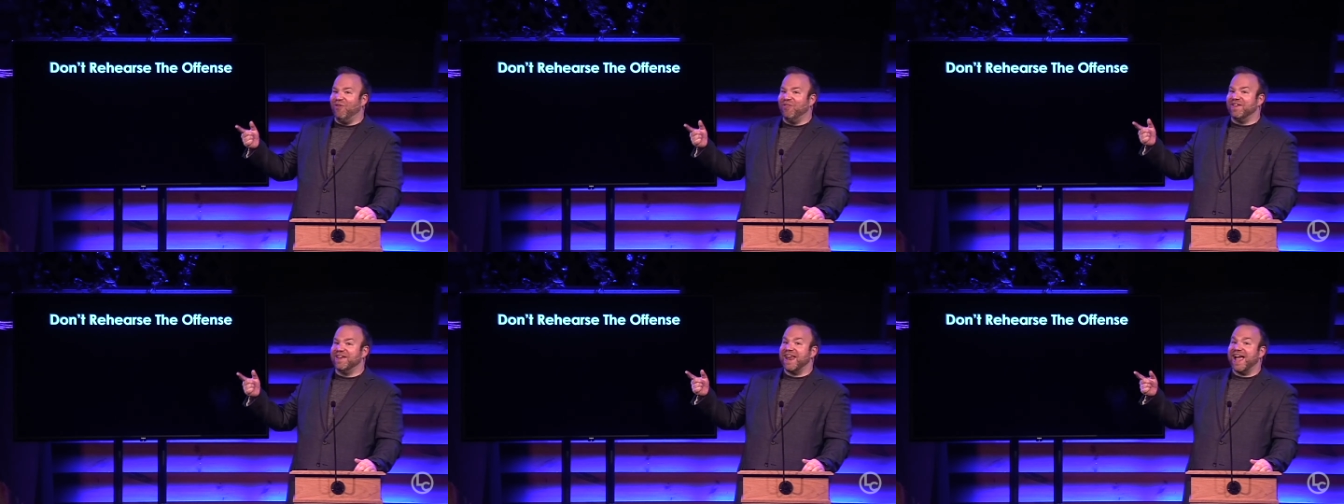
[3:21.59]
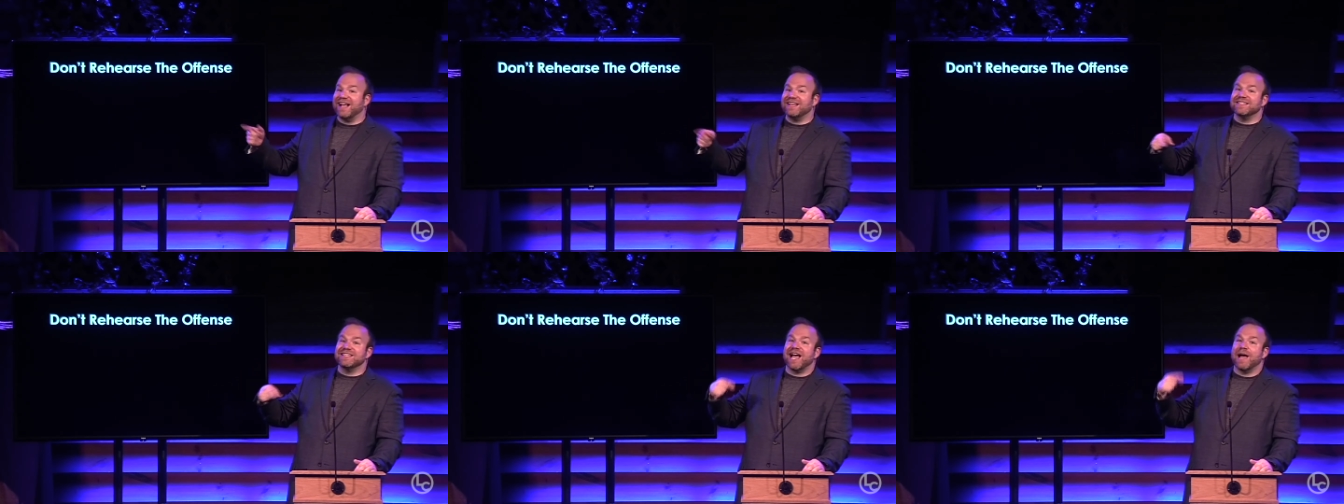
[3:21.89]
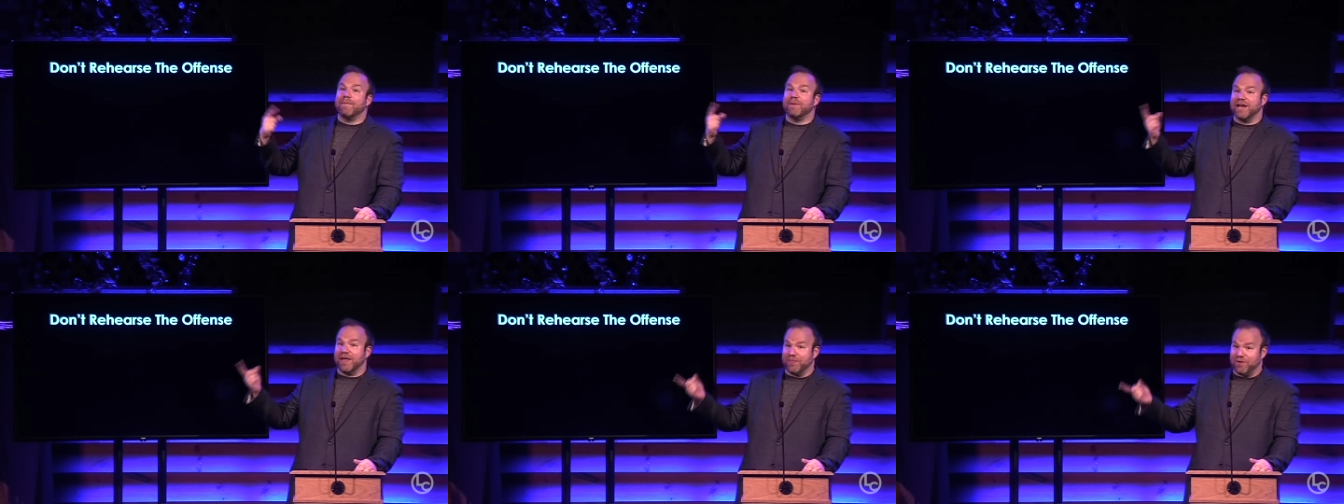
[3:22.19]
the next
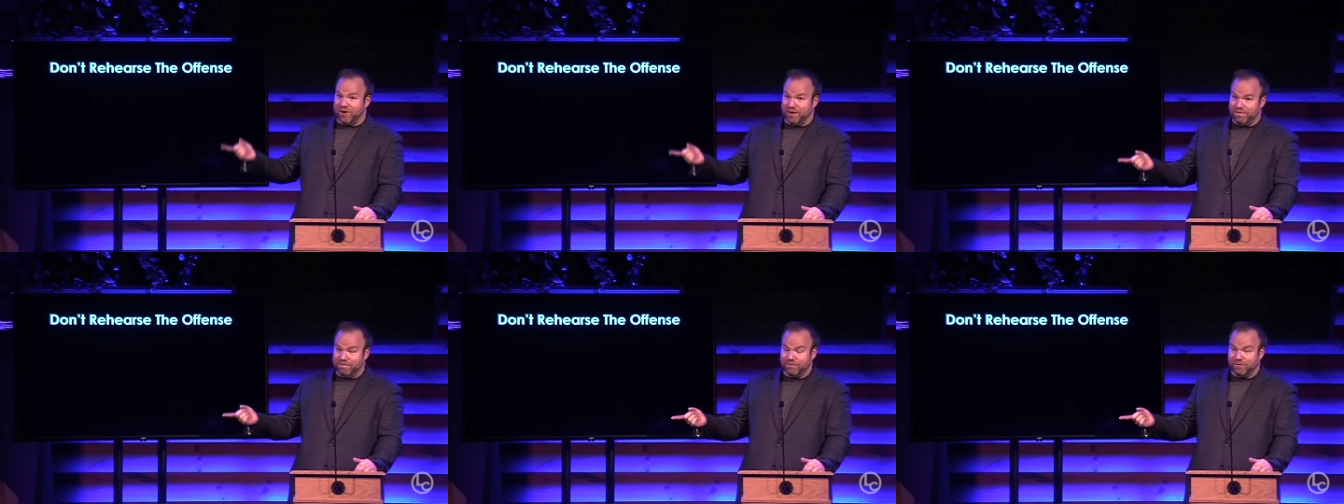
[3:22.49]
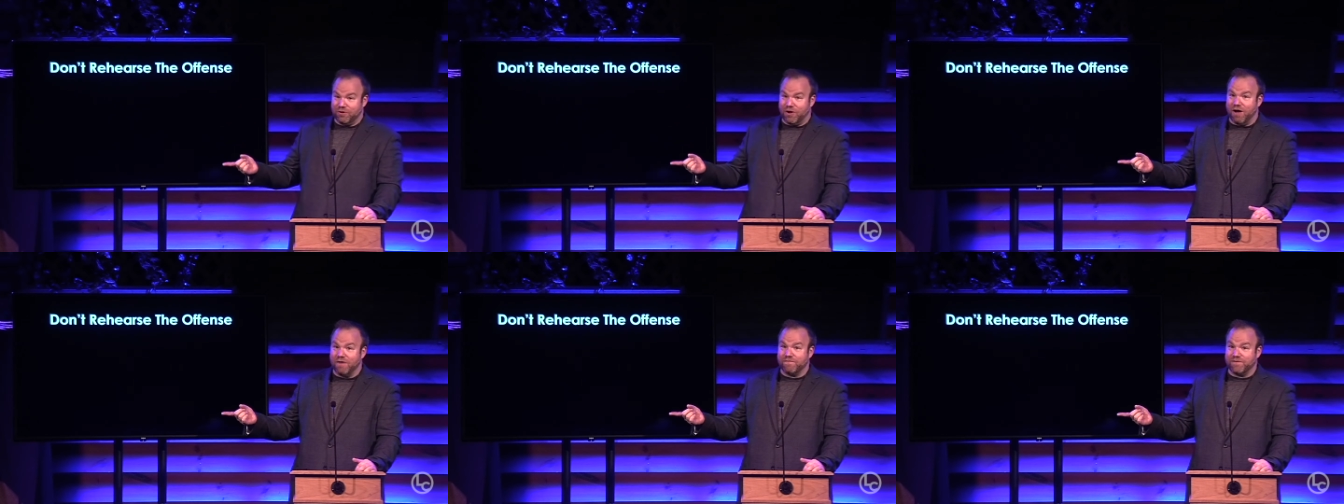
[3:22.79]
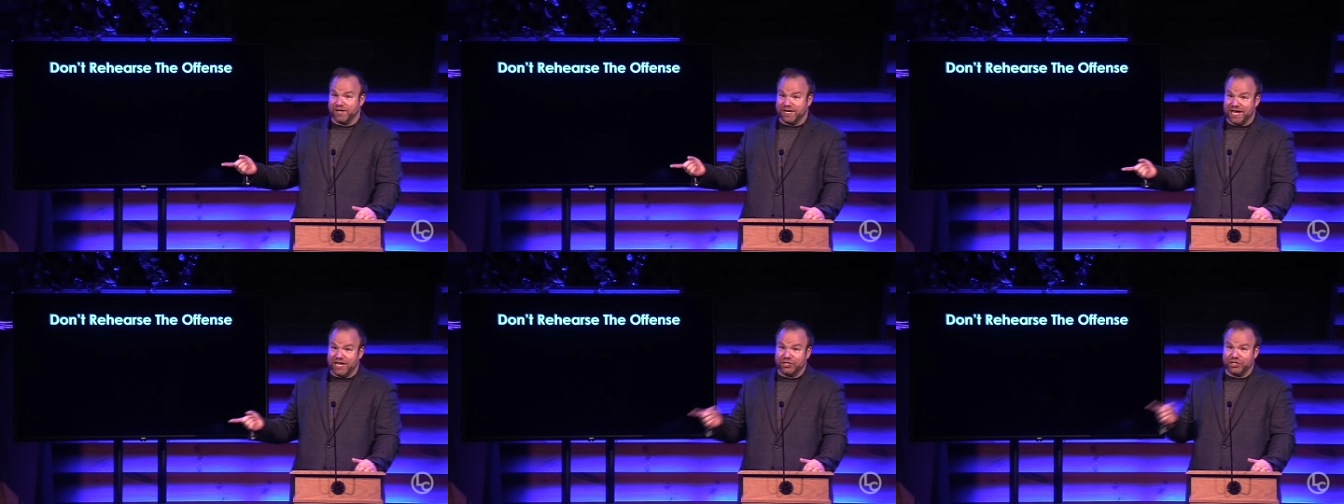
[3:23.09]
time another
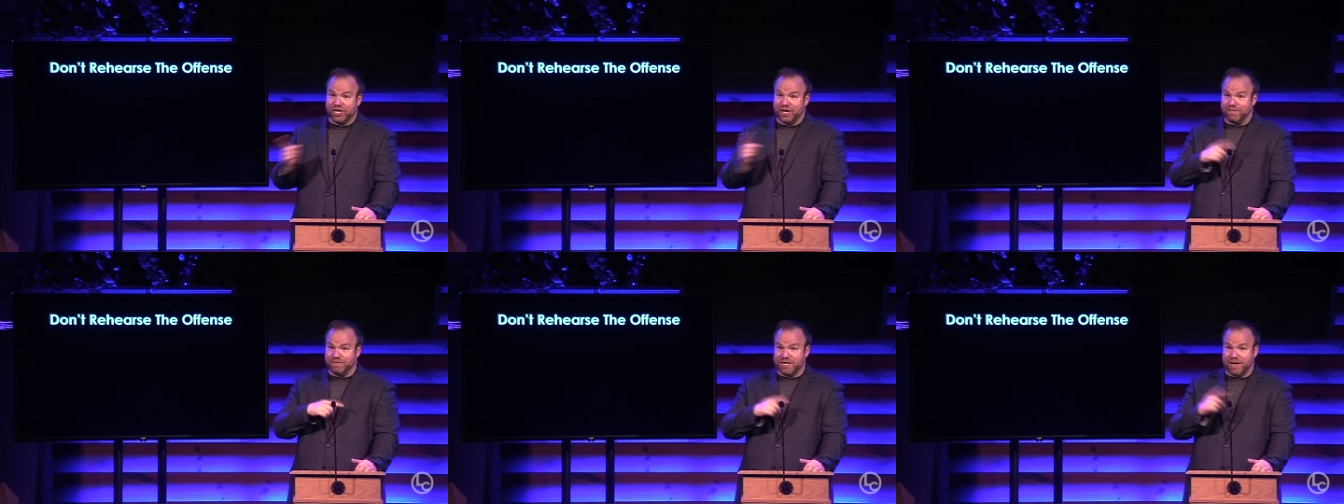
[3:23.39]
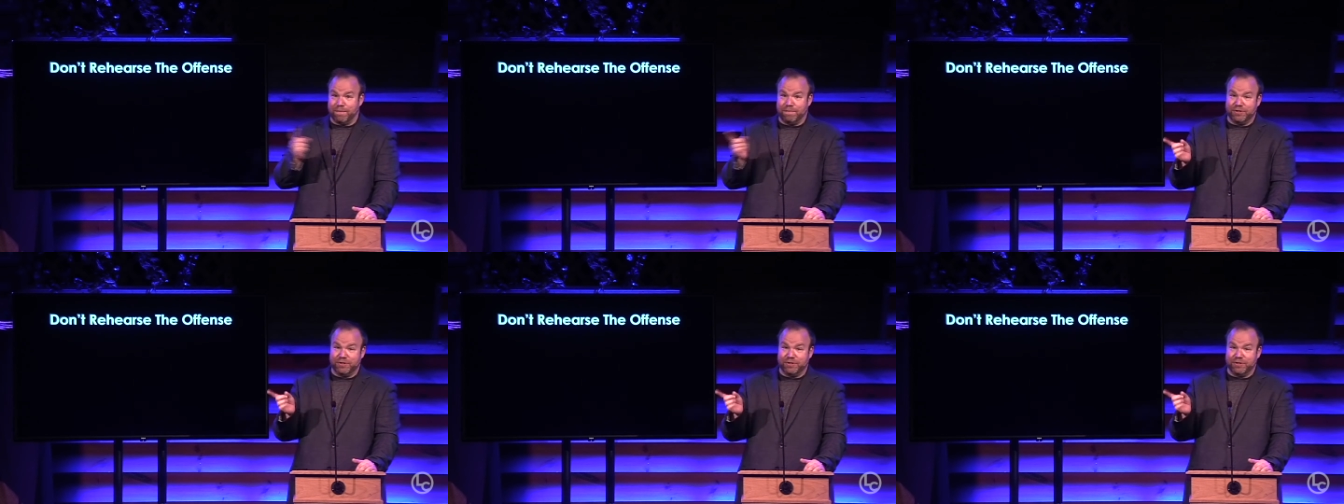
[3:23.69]
confrontation comes up